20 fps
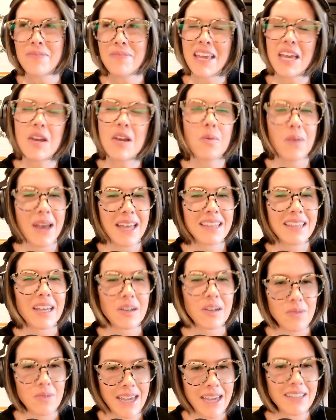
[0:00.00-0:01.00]
in a way, like
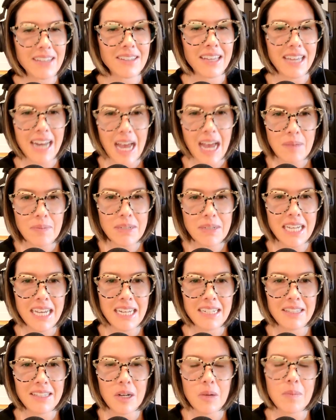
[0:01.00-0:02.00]
regulate appetite
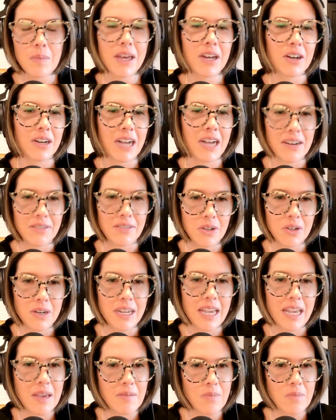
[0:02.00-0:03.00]
a little bit or kind of
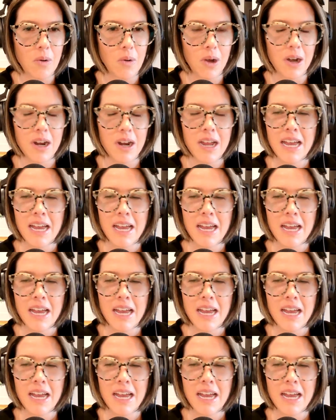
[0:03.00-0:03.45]
create more